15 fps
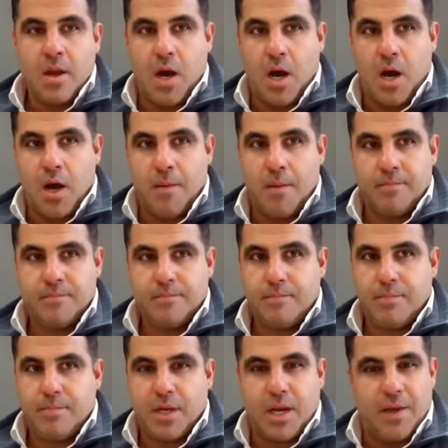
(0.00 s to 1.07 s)

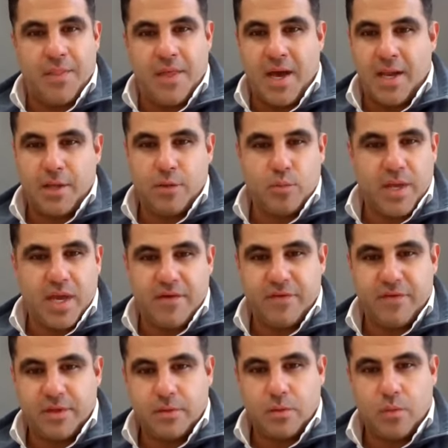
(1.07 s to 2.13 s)
But on that end,
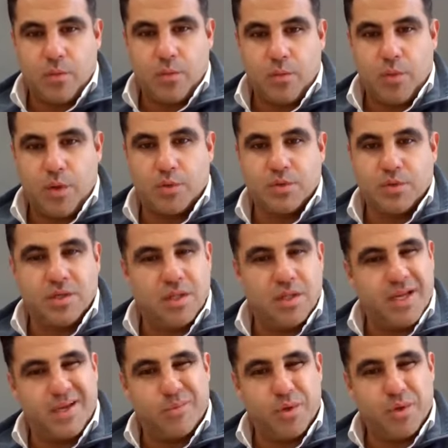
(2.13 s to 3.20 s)
we don't deal
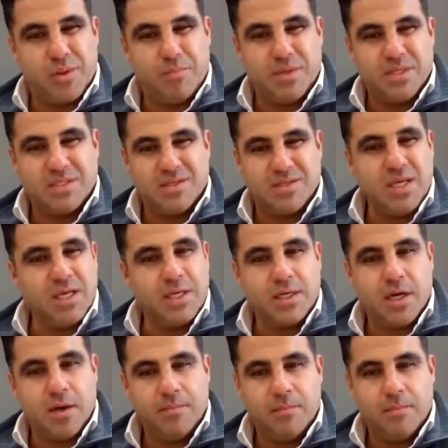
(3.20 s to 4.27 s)
like with business
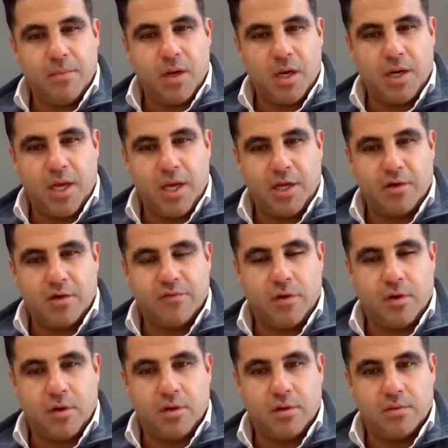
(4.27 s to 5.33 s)
income on any of
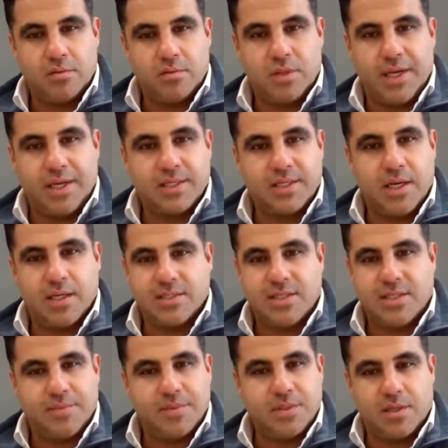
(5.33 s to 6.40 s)
our like
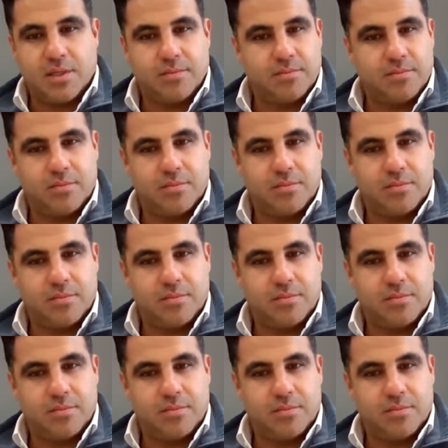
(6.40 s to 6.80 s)
STIPs on